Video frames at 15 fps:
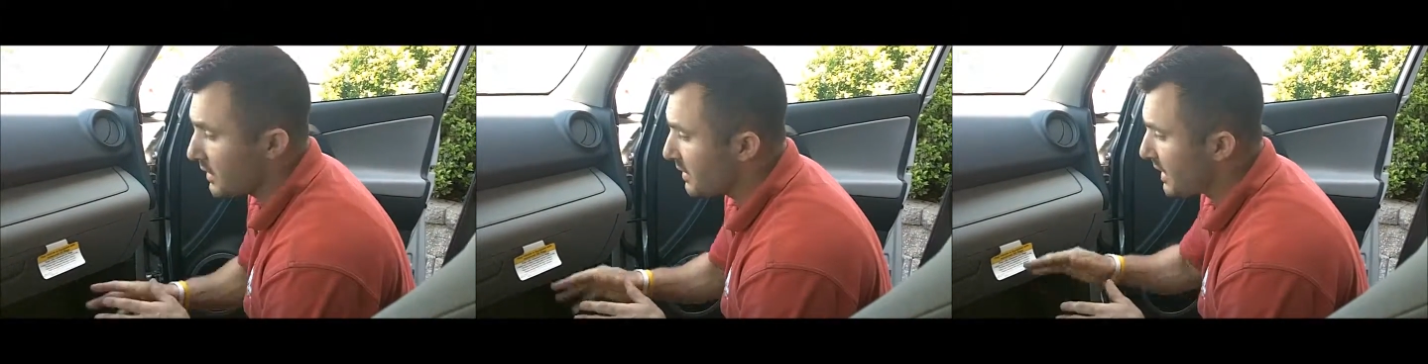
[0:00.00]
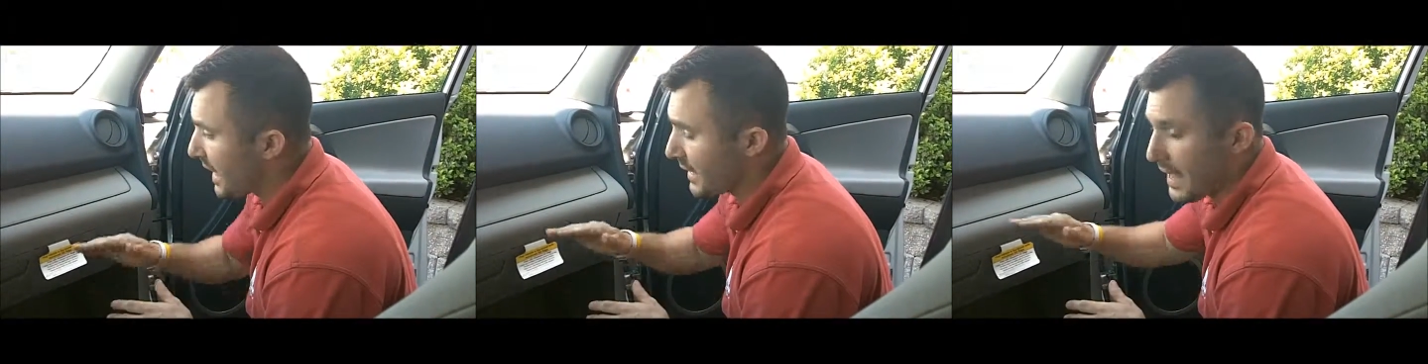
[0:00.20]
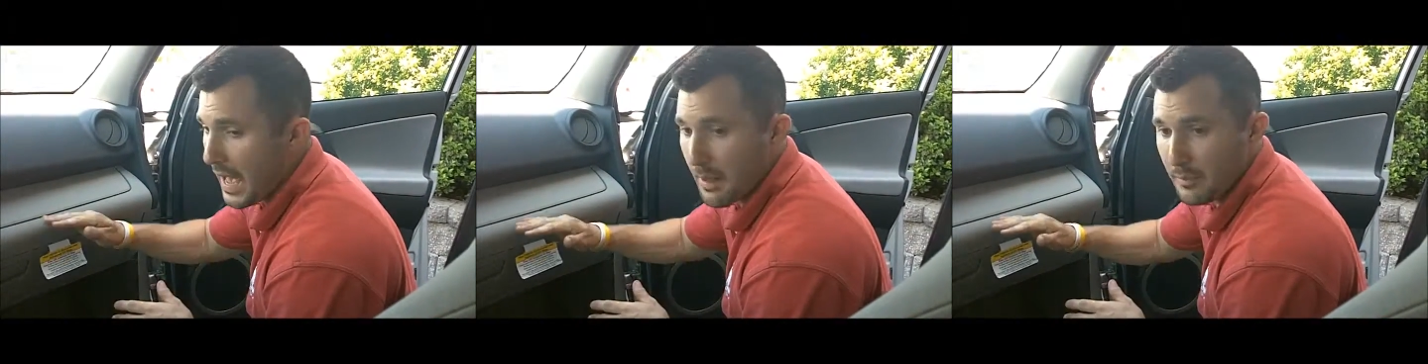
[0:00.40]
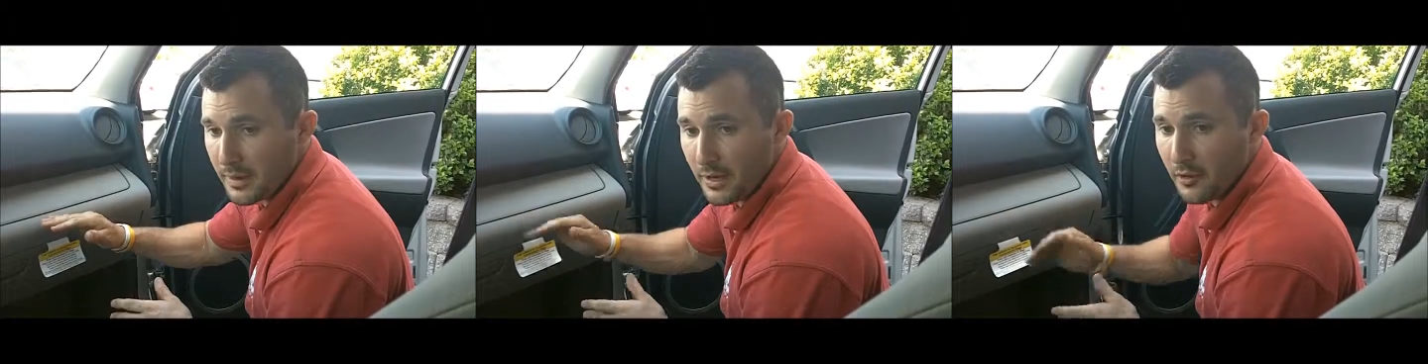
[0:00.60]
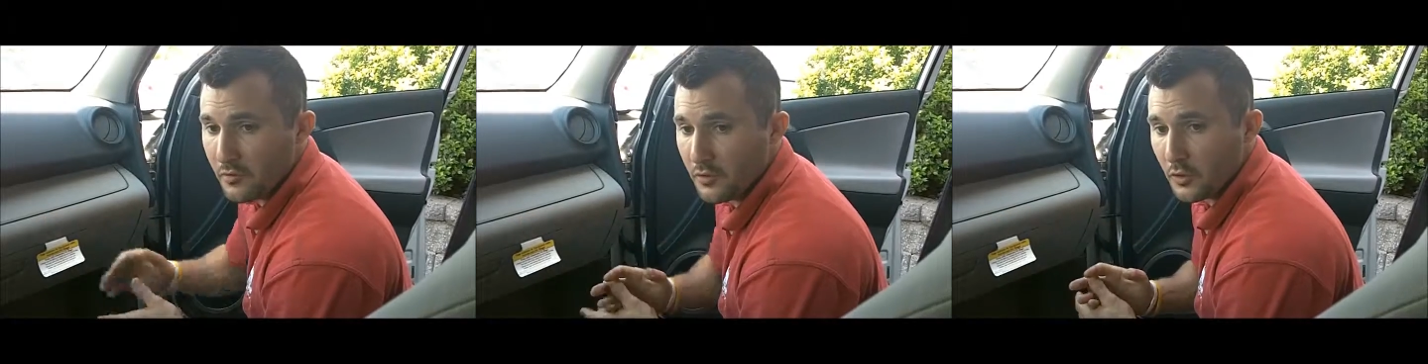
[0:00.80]
That cabin
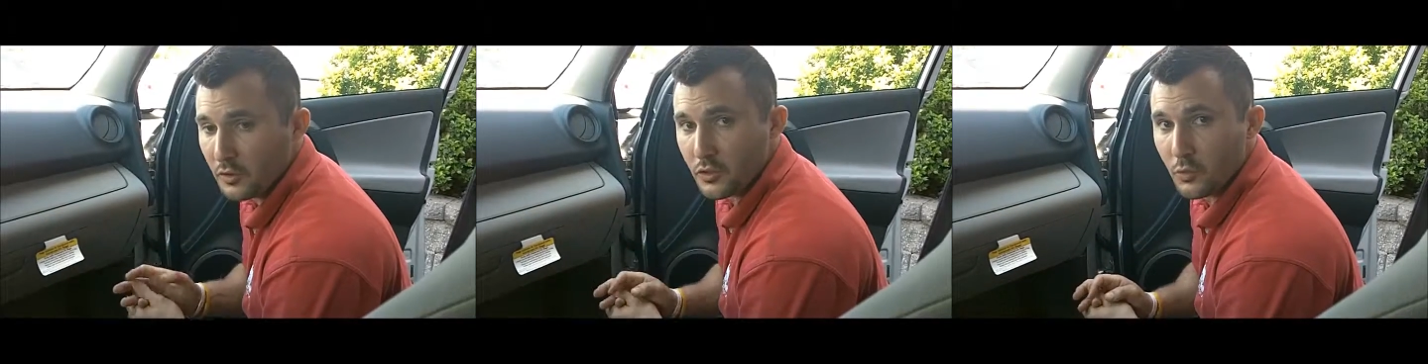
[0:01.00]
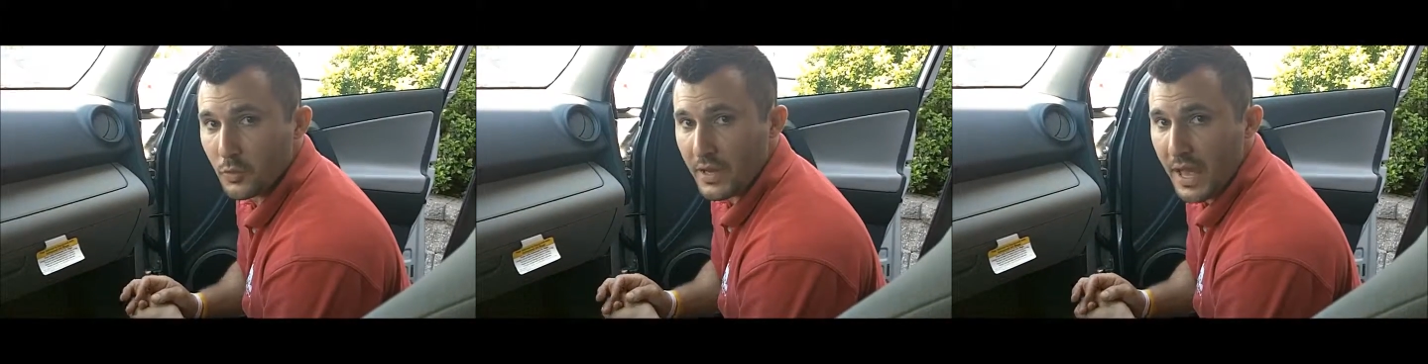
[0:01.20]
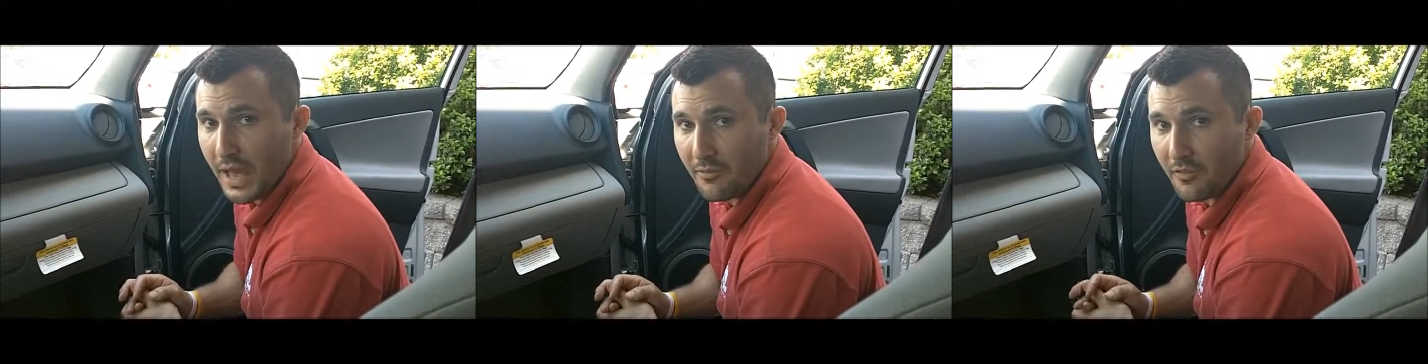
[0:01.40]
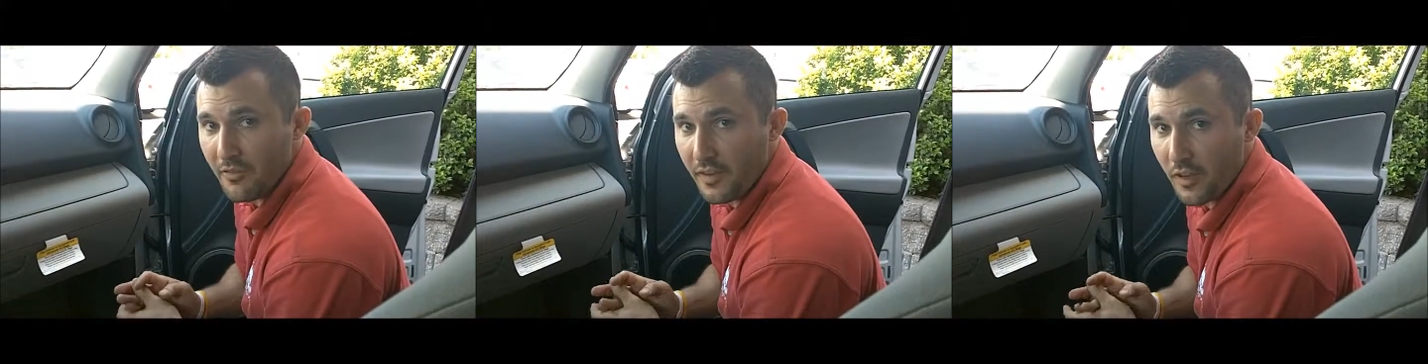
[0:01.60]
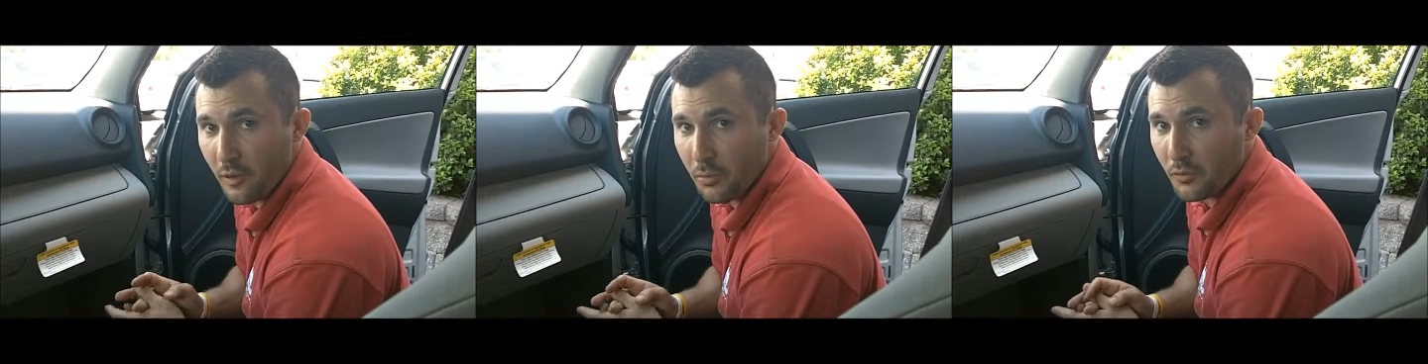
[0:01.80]
air filter we have
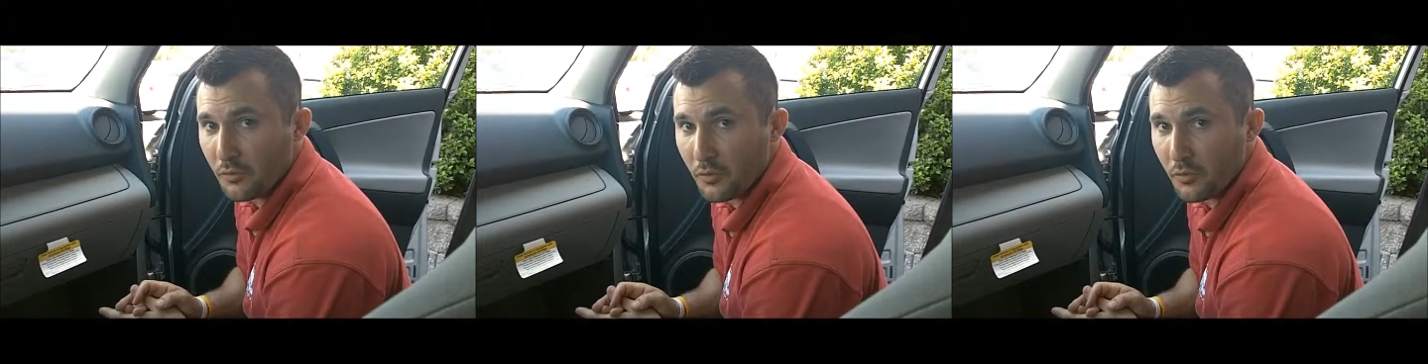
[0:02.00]
available